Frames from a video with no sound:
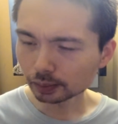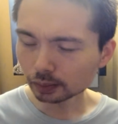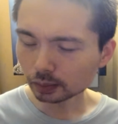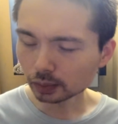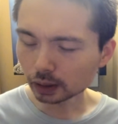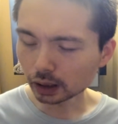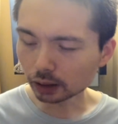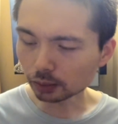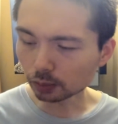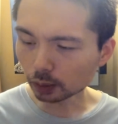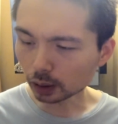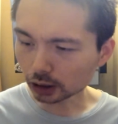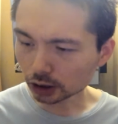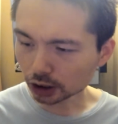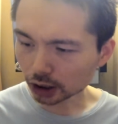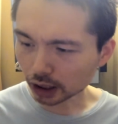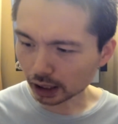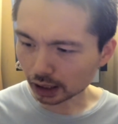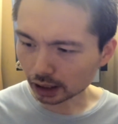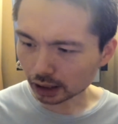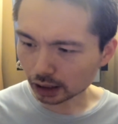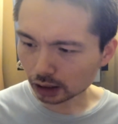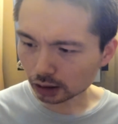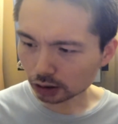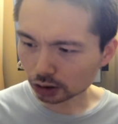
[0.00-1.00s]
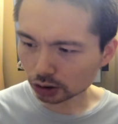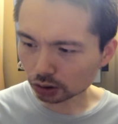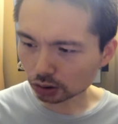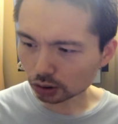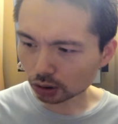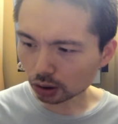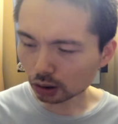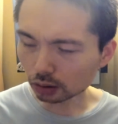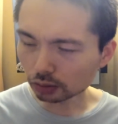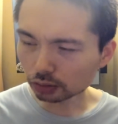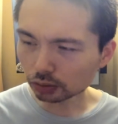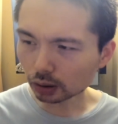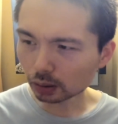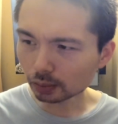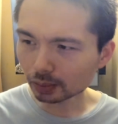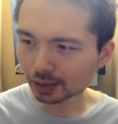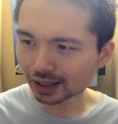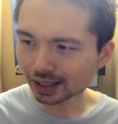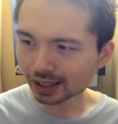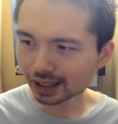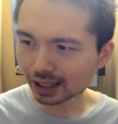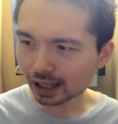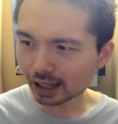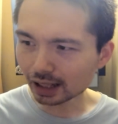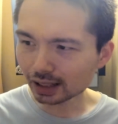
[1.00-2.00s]
If we're checking, just go from
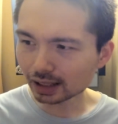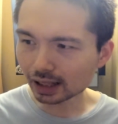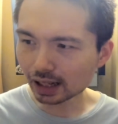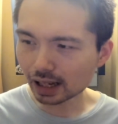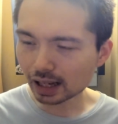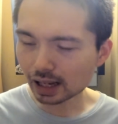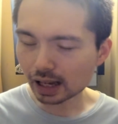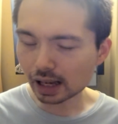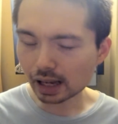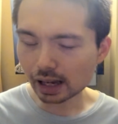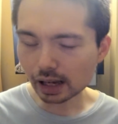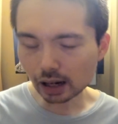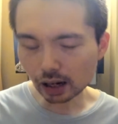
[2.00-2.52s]
C, D, E.